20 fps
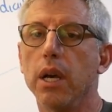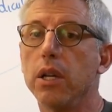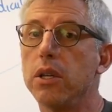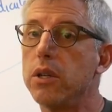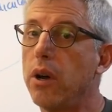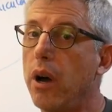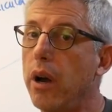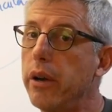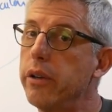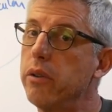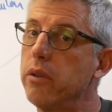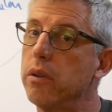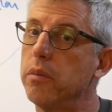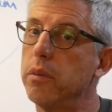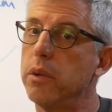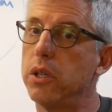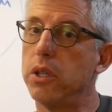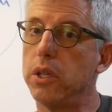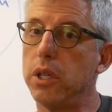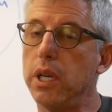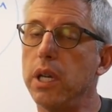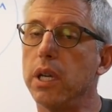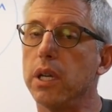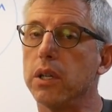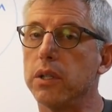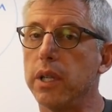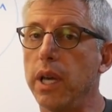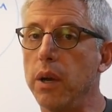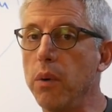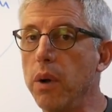Talk to a
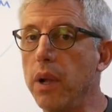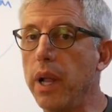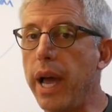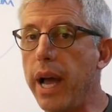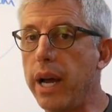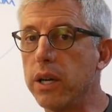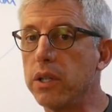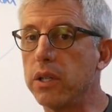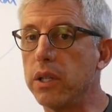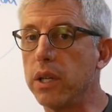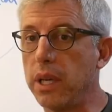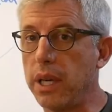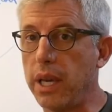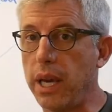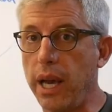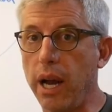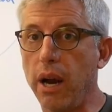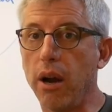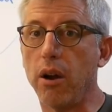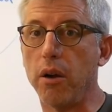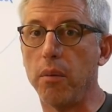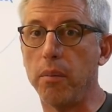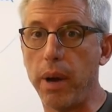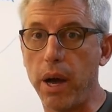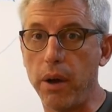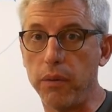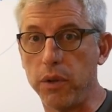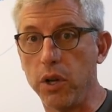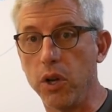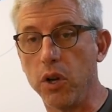machinist. They will actually care
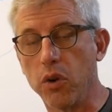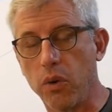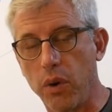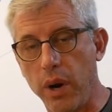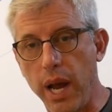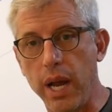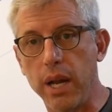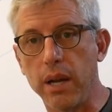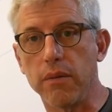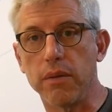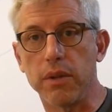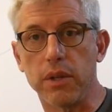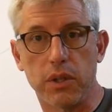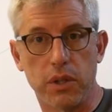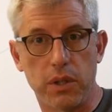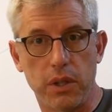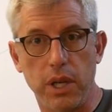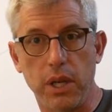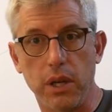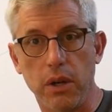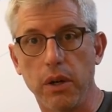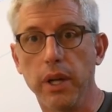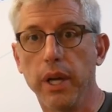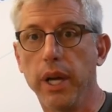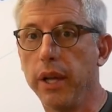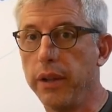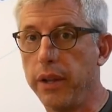about the grain of the steel.